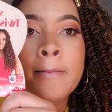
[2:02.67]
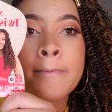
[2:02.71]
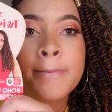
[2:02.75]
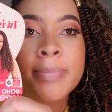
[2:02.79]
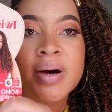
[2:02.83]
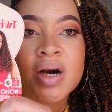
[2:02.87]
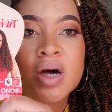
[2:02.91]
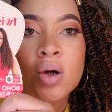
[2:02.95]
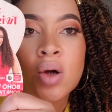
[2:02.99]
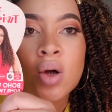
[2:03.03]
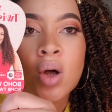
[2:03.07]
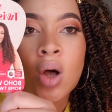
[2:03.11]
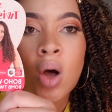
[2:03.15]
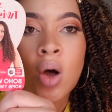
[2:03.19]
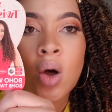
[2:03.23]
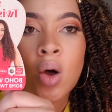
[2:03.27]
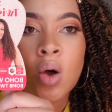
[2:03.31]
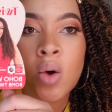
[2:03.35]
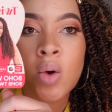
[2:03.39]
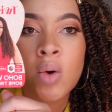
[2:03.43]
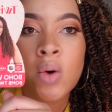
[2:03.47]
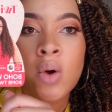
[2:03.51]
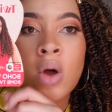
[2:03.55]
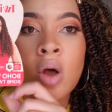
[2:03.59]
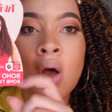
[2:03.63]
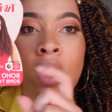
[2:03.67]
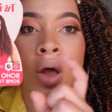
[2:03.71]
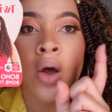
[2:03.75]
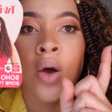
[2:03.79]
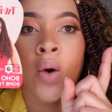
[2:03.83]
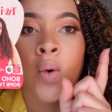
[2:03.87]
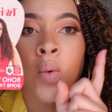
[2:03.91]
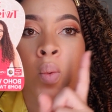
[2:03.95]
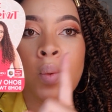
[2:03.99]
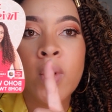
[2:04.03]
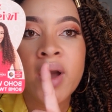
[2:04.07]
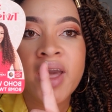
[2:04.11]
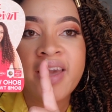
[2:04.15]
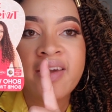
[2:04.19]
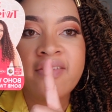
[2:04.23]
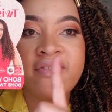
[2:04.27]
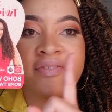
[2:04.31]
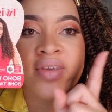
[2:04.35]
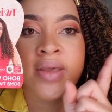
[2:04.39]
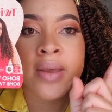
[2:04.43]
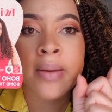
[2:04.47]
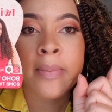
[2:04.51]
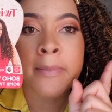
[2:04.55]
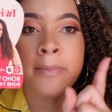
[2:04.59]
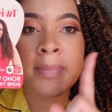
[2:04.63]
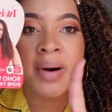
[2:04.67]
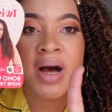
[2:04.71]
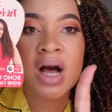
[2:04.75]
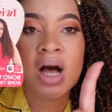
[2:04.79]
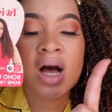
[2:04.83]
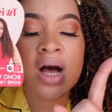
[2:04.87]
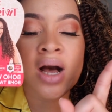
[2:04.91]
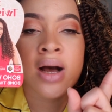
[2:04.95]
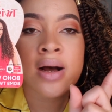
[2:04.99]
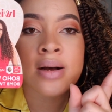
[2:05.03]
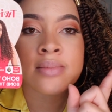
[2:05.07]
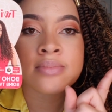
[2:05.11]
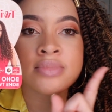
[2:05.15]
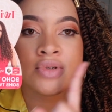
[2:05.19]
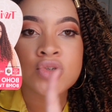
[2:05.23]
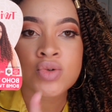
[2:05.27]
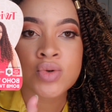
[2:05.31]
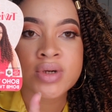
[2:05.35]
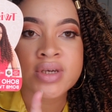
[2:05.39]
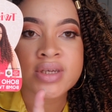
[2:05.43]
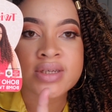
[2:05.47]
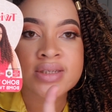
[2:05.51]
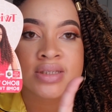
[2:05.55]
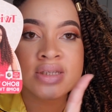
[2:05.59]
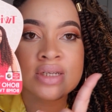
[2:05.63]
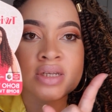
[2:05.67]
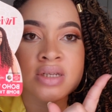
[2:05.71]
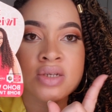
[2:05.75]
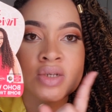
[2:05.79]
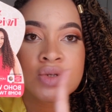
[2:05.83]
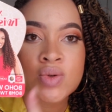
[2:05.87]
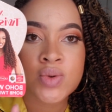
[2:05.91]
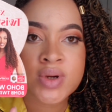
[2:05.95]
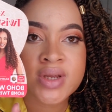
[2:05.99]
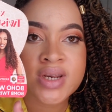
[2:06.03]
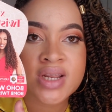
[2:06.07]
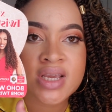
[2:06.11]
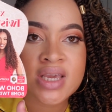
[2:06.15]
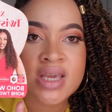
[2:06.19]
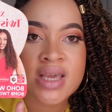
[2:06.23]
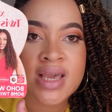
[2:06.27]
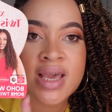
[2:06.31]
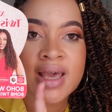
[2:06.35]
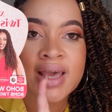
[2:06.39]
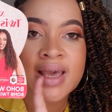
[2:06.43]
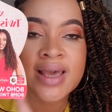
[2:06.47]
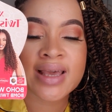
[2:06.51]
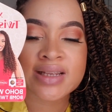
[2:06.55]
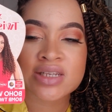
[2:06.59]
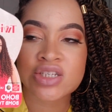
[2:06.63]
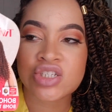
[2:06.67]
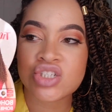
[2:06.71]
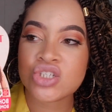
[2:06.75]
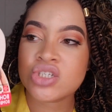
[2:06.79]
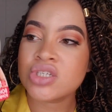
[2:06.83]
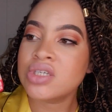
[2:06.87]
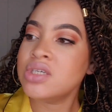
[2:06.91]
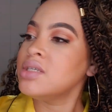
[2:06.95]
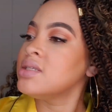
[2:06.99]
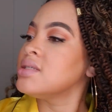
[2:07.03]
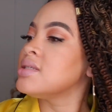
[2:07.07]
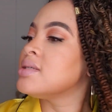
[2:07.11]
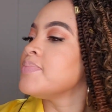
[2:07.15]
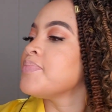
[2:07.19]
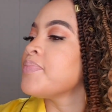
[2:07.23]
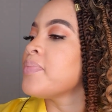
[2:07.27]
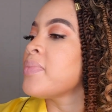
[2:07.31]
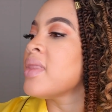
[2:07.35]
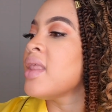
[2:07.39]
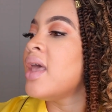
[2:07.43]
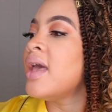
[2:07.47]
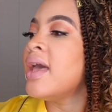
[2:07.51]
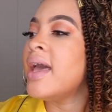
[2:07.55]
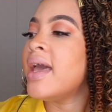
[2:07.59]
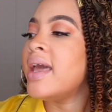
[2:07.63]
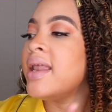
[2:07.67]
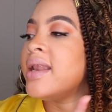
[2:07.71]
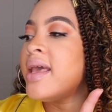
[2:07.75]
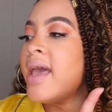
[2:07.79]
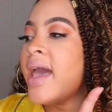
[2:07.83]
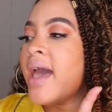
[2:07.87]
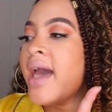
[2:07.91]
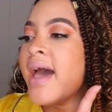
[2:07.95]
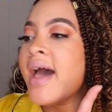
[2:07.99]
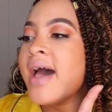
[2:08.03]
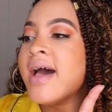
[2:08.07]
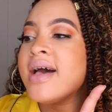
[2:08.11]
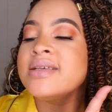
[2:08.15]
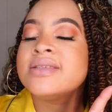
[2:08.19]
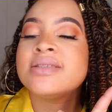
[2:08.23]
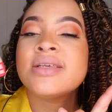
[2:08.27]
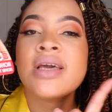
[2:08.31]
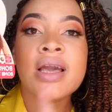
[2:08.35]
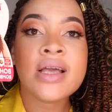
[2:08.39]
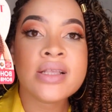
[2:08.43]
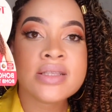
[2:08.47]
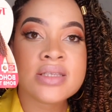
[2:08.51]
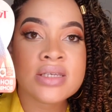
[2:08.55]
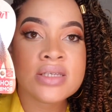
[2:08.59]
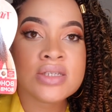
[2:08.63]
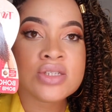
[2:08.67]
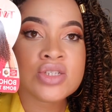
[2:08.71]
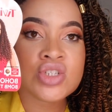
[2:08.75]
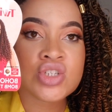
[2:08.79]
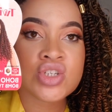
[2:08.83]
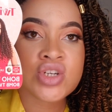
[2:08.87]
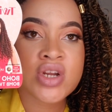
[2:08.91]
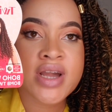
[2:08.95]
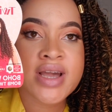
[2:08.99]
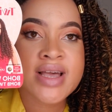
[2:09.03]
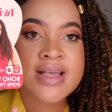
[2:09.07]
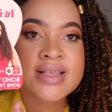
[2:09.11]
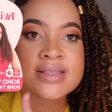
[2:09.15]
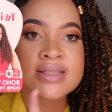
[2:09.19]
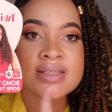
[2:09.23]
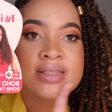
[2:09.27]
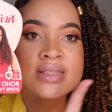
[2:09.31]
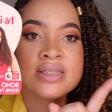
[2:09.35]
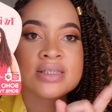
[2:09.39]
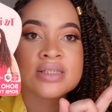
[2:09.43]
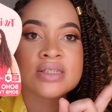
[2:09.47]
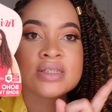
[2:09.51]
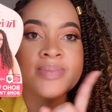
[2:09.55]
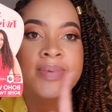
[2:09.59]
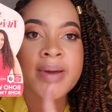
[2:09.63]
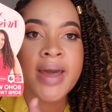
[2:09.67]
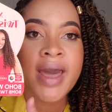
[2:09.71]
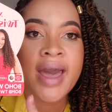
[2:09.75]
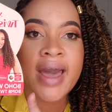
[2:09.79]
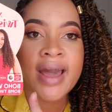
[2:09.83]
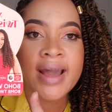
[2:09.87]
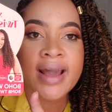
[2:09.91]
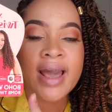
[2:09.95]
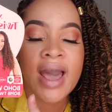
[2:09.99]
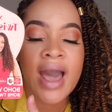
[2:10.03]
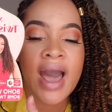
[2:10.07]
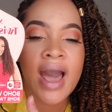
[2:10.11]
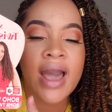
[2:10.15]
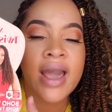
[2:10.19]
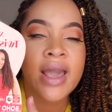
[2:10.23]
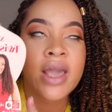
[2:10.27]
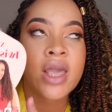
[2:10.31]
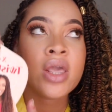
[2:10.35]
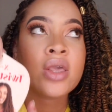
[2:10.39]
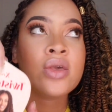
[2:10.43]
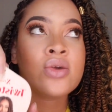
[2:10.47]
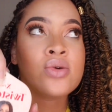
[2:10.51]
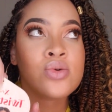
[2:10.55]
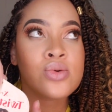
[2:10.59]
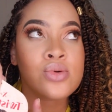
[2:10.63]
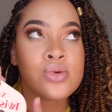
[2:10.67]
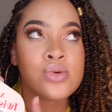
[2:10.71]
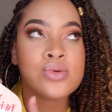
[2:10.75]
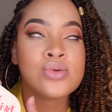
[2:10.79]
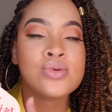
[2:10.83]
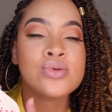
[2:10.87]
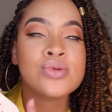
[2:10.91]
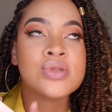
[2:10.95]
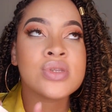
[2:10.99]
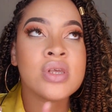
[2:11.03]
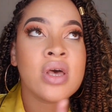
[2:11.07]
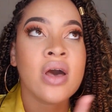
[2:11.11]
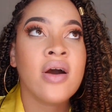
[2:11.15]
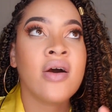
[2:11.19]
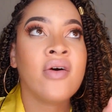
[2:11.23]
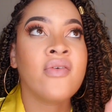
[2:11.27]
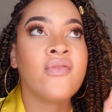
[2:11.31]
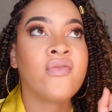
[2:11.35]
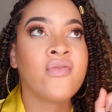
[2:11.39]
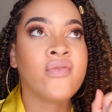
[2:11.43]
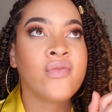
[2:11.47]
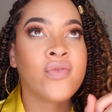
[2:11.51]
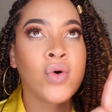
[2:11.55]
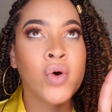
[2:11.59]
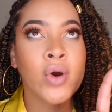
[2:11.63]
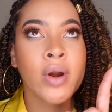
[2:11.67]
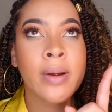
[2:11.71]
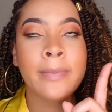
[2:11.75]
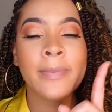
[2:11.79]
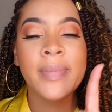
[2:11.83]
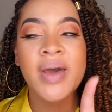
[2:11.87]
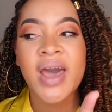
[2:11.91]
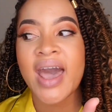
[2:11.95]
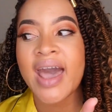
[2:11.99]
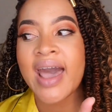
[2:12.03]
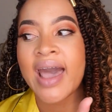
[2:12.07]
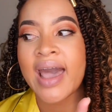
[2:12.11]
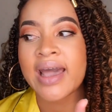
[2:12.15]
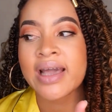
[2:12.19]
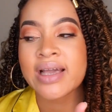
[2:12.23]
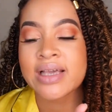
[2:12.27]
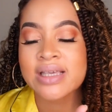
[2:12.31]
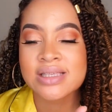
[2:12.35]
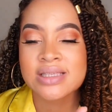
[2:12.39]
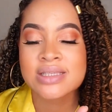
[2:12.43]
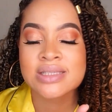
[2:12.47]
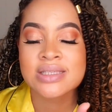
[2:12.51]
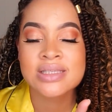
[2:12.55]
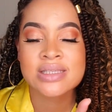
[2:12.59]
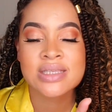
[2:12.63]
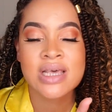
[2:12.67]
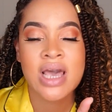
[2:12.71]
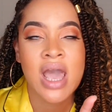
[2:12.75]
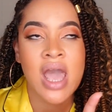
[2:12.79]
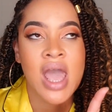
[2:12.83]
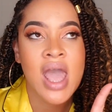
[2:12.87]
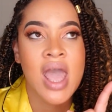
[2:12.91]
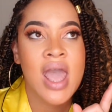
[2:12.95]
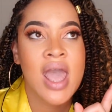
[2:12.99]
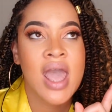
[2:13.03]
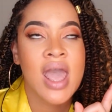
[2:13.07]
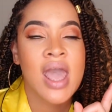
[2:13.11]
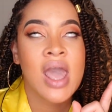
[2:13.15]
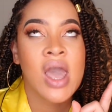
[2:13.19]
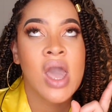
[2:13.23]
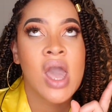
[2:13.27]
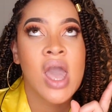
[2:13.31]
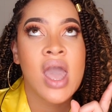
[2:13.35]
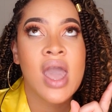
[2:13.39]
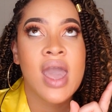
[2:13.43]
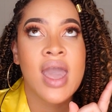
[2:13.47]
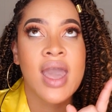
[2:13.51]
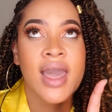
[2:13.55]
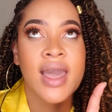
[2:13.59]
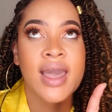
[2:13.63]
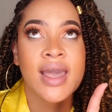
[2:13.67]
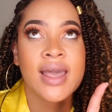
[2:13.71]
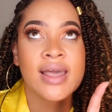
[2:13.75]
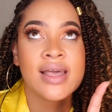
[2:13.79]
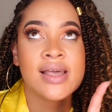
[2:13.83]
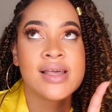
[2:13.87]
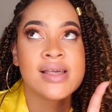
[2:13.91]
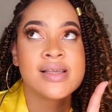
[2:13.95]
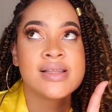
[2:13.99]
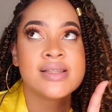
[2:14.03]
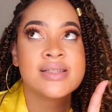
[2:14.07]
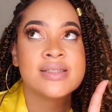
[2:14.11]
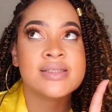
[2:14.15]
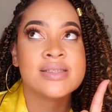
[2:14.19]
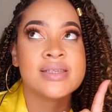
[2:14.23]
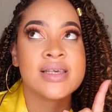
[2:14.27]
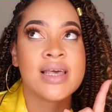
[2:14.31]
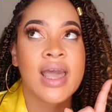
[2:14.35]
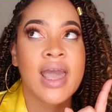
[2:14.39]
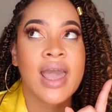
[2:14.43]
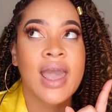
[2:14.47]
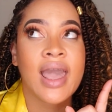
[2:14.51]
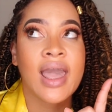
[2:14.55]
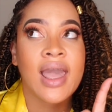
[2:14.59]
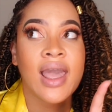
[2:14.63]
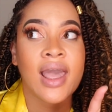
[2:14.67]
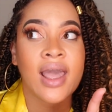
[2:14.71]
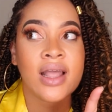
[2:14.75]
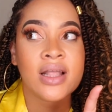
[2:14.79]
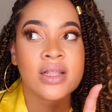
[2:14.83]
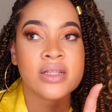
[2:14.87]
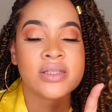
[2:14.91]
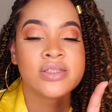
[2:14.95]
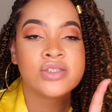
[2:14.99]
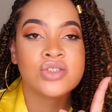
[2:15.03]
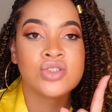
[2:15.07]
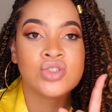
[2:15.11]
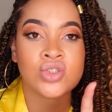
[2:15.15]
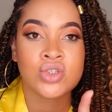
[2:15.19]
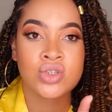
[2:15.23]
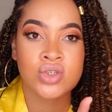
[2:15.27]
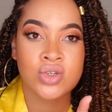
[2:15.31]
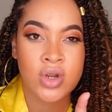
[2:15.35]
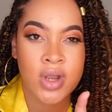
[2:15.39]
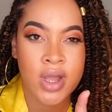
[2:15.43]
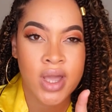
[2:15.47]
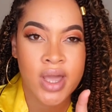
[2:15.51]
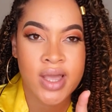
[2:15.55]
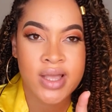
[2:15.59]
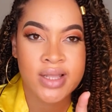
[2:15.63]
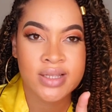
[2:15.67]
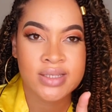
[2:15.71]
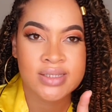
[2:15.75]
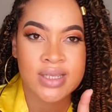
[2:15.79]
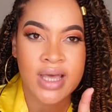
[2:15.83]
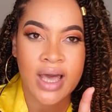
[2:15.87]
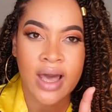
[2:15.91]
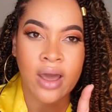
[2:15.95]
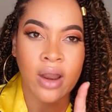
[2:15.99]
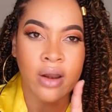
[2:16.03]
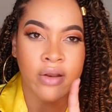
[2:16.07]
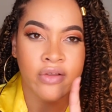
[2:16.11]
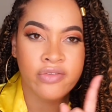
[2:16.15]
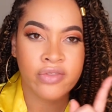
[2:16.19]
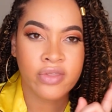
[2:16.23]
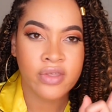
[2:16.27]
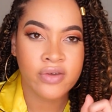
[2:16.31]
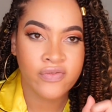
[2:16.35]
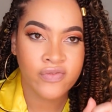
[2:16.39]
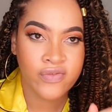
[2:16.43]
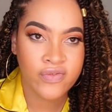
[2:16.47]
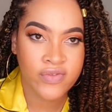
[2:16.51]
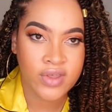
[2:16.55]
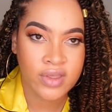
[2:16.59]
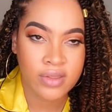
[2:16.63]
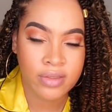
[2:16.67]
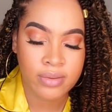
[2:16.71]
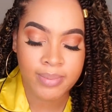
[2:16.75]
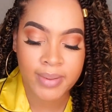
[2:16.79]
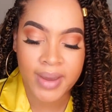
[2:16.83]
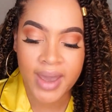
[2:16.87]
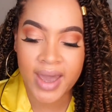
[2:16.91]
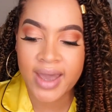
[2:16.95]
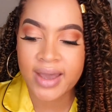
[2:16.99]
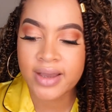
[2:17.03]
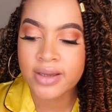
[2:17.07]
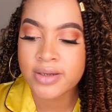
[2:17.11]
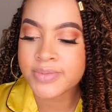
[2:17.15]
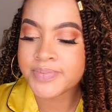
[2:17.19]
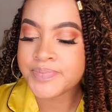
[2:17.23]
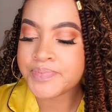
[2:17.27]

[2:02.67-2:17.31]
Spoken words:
Boho Wavy Bomb Twist in 20 inches. And it has 18 strands in each pack. I used 4 packs and 8 strands out of the 5th pack.